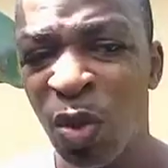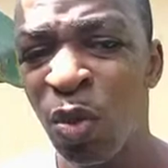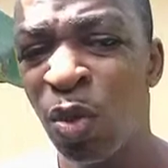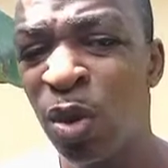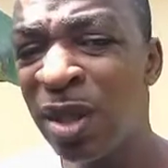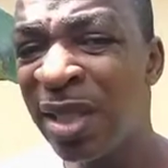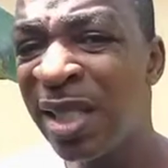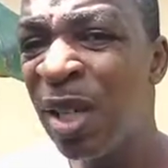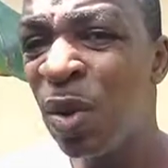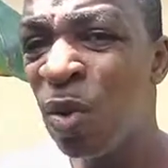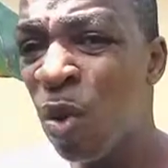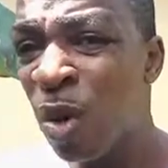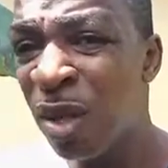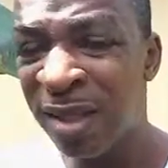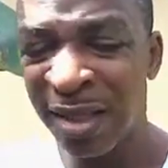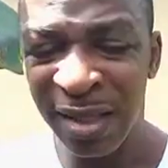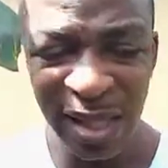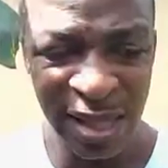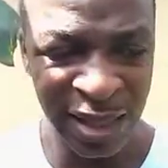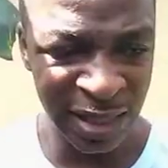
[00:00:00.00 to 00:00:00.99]
see
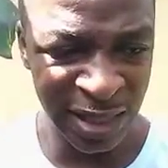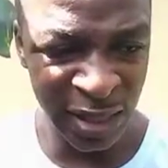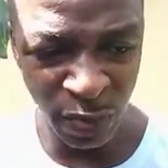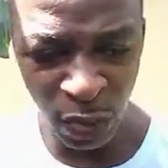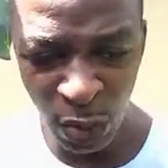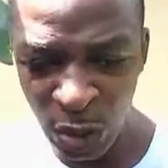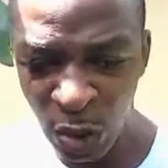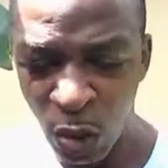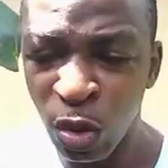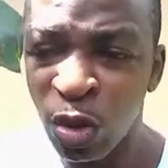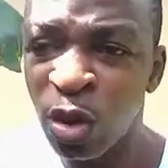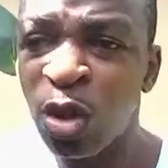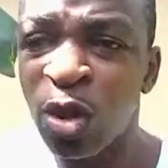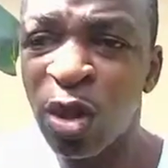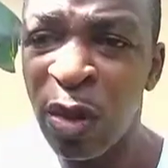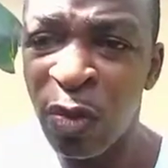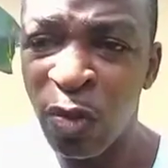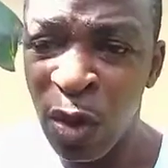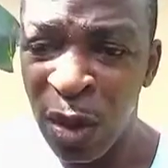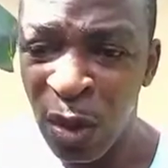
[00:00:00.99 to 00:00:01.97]
worse things if we
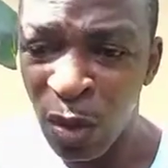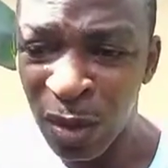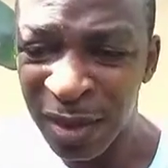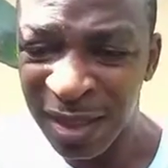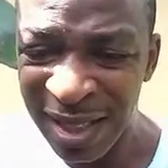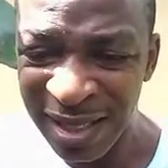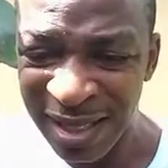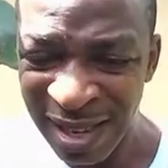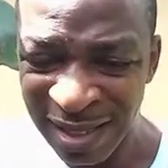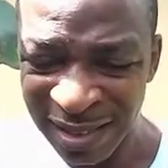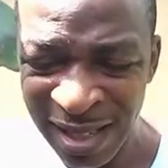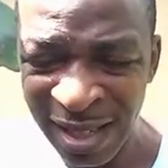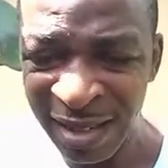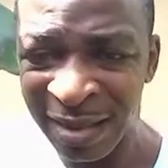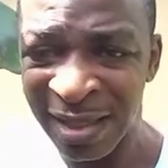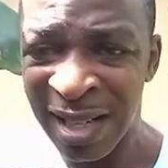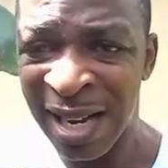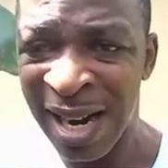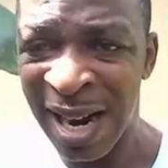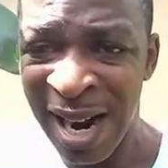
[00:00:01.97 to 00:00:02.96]
don't sit ourselves
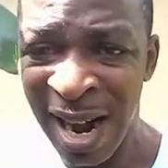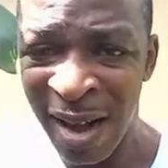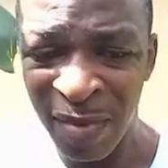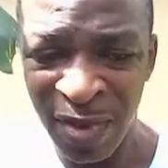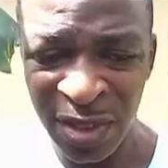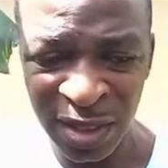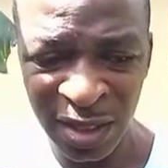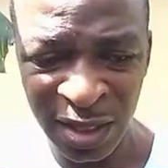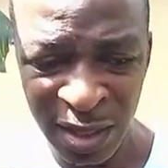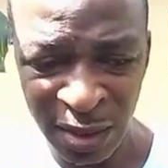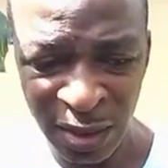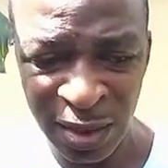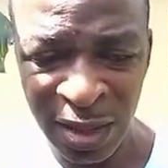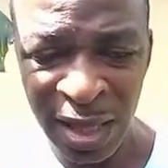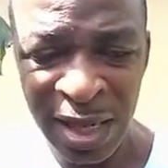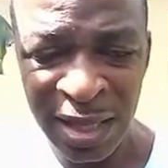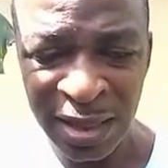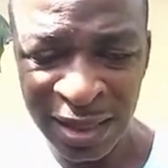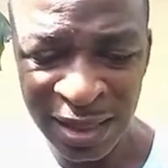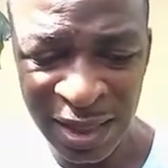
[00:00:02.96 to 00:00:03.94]
down and have a
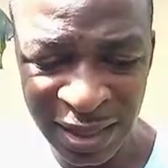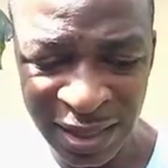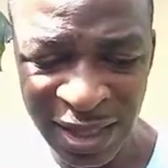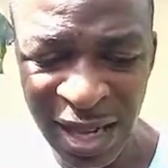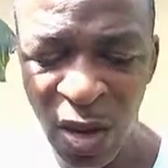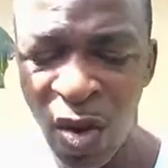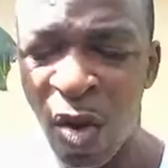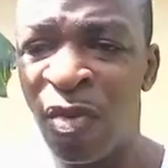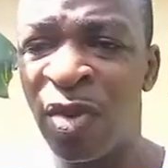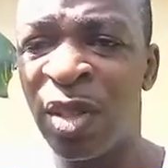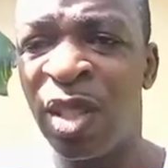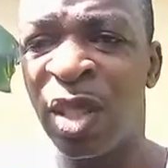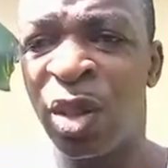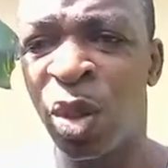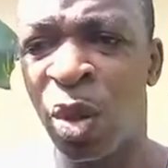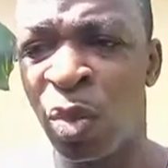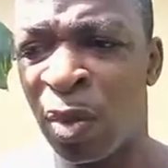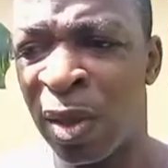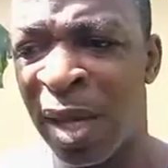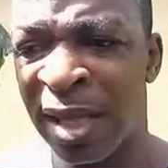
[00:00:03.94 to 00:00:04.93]
sincere
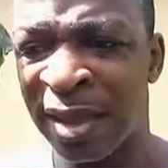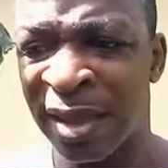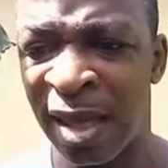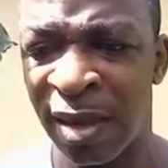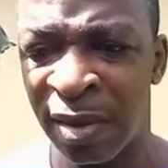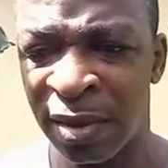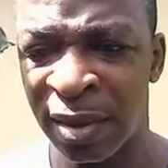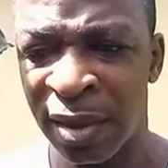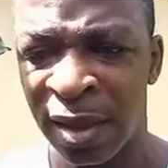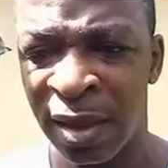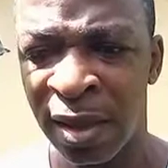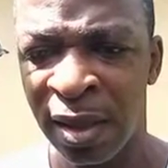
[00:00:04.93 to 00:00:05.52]
conversation with ourselves